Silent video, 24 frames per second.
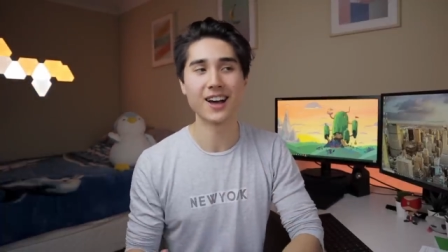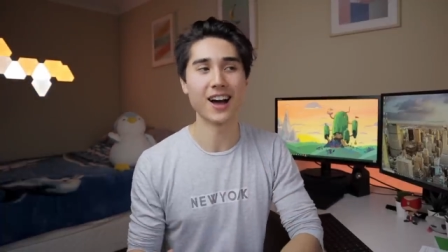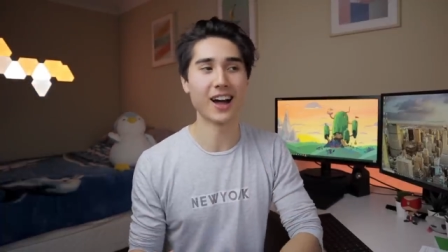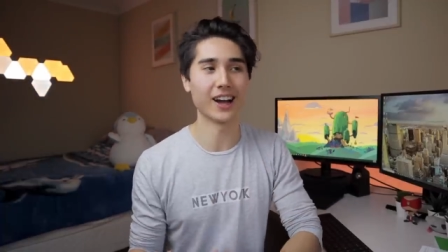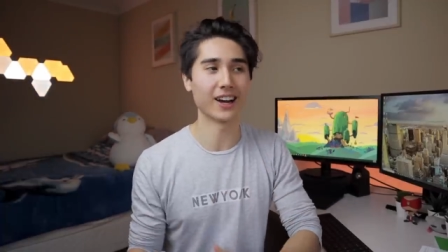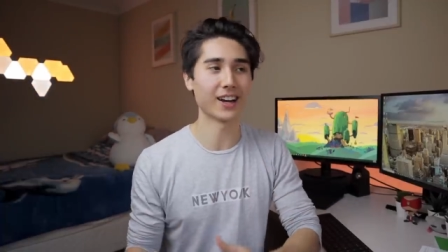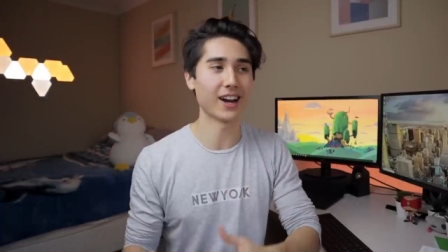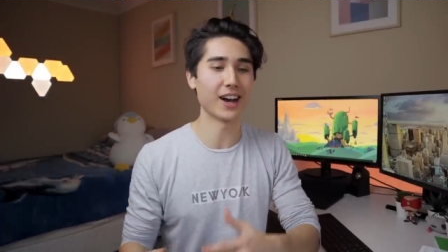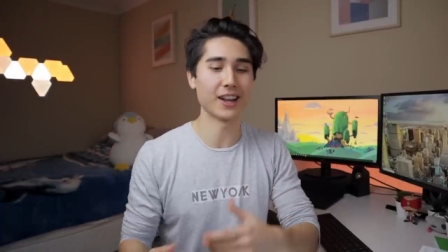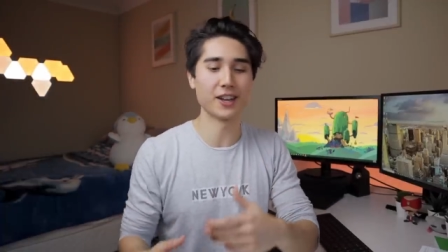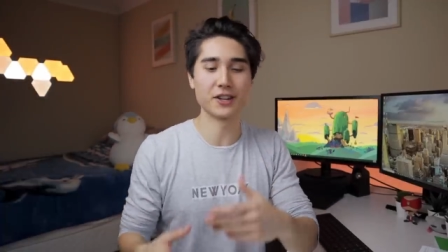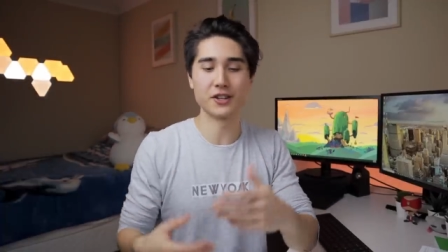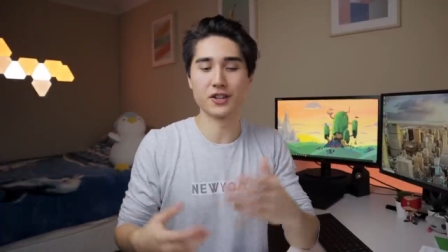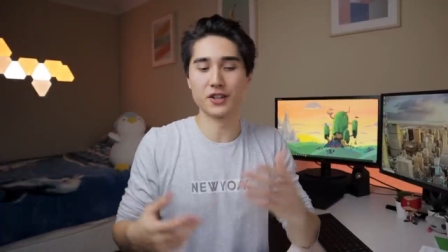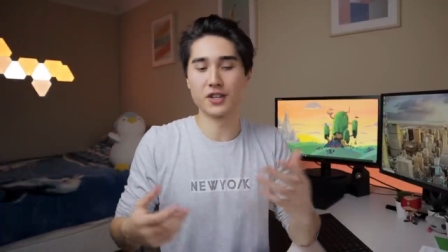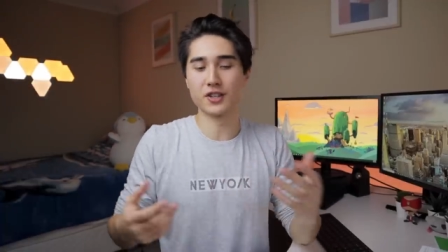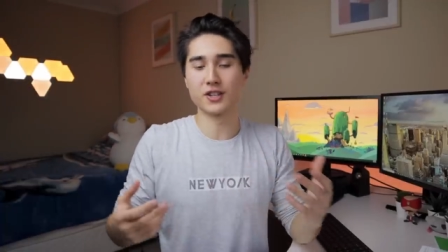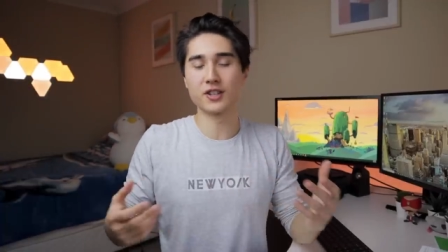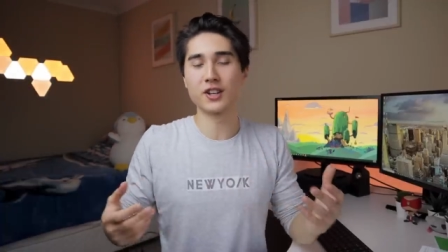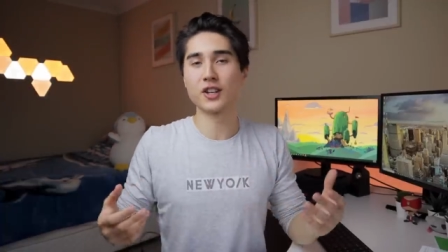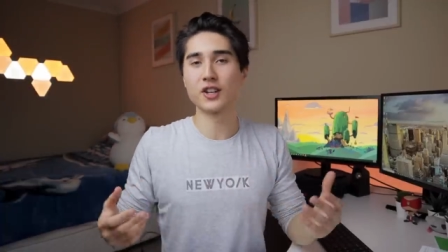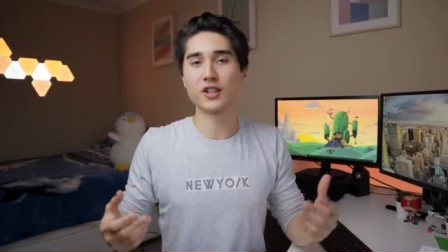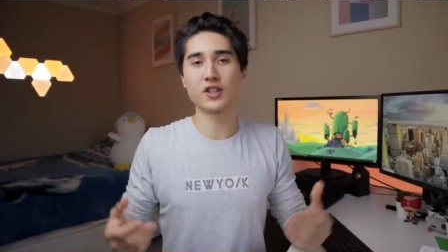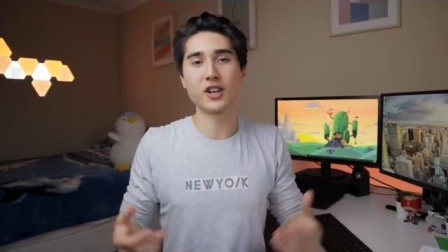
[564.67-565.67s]
I kind of
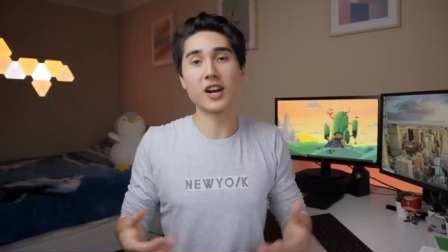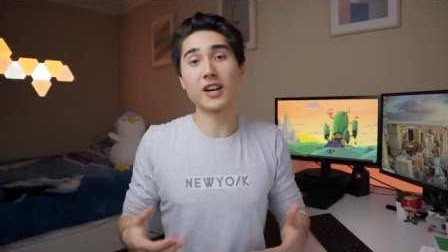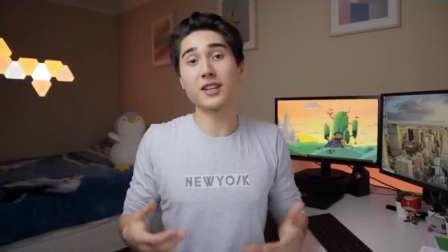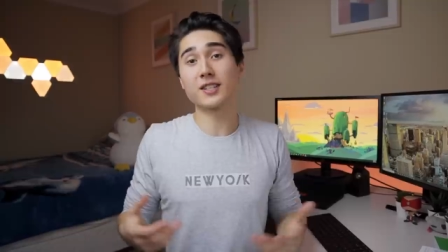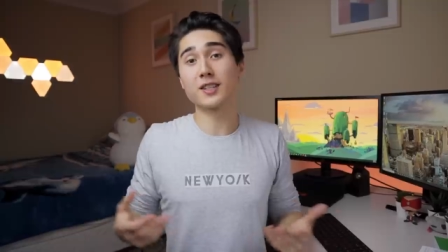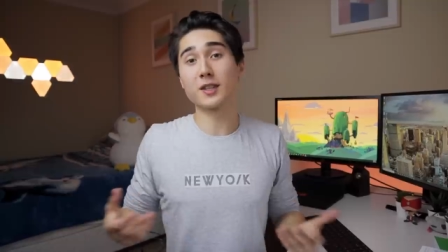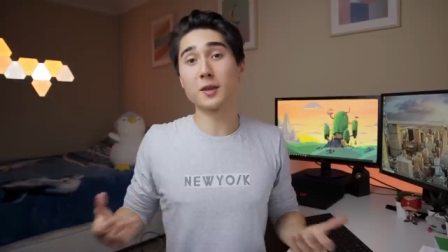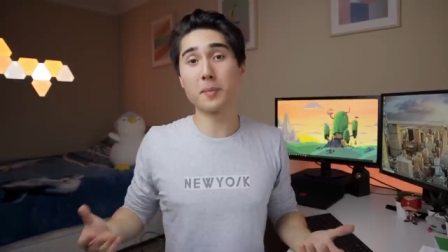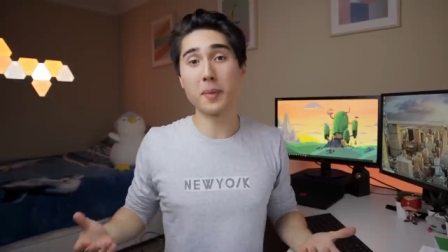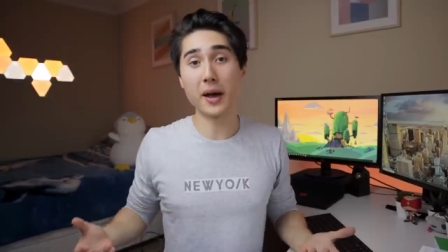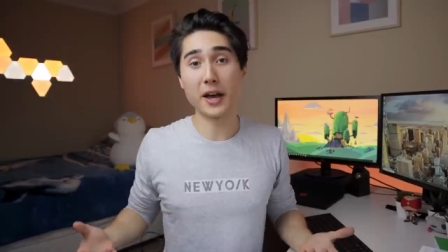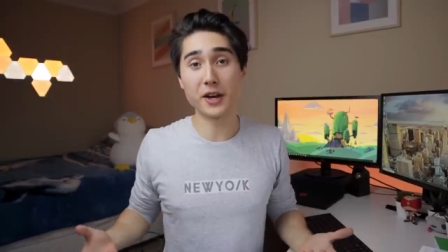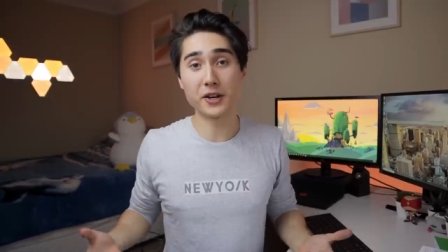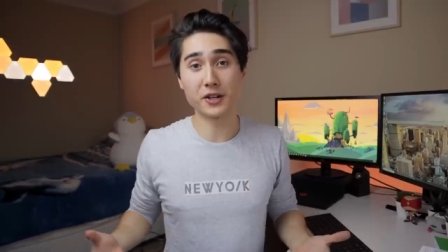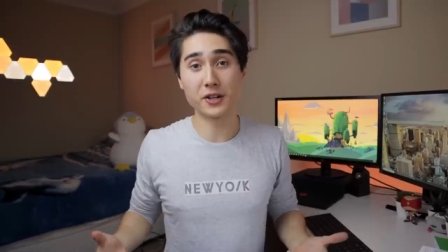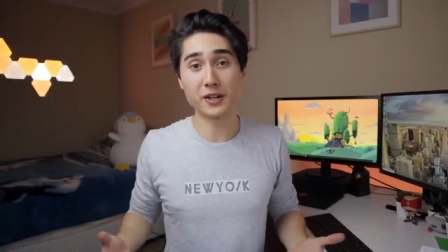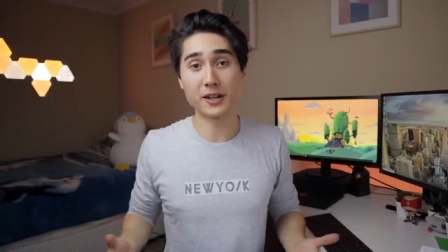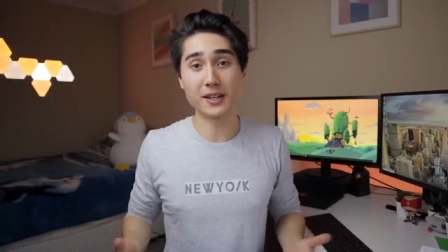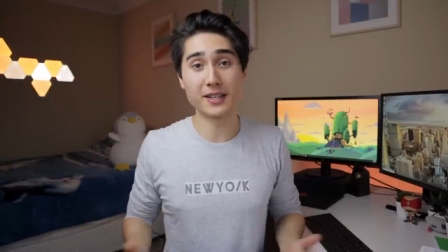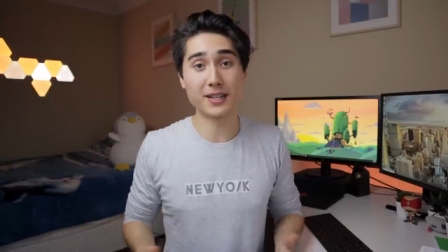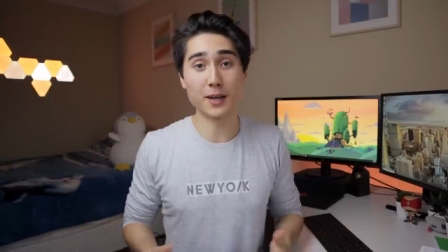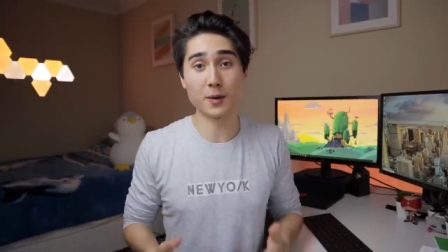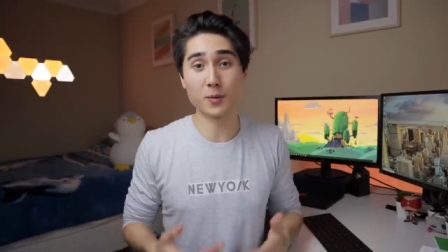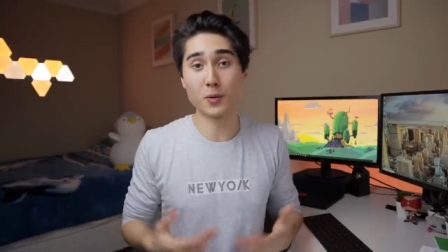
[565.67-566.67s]
just chatted to the
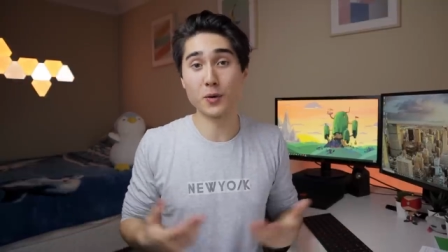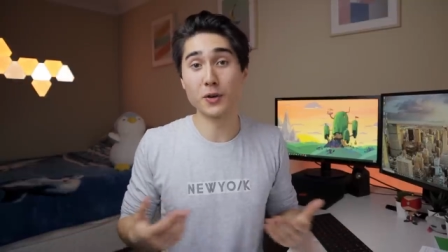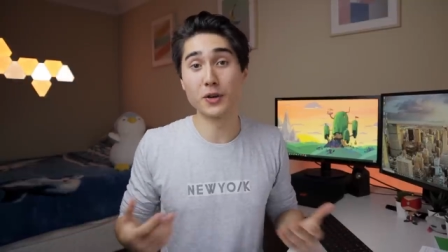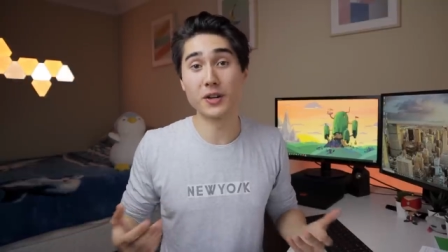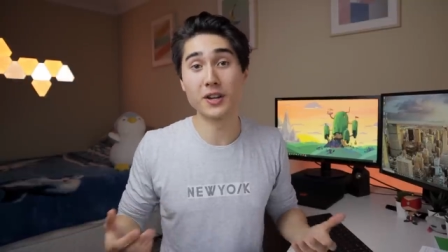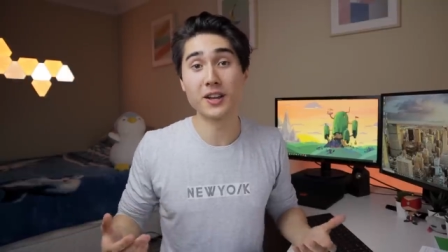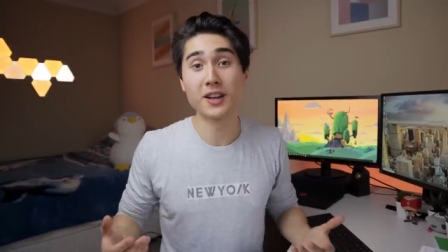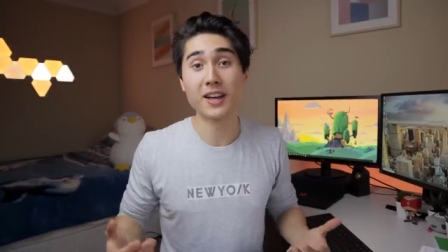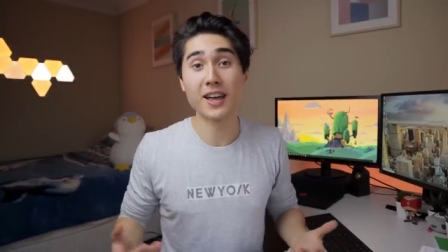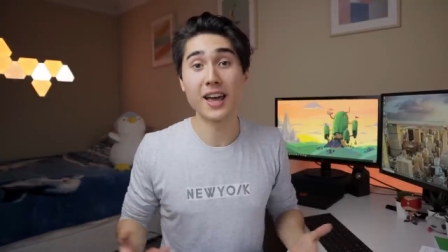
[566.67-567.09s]
patient as I would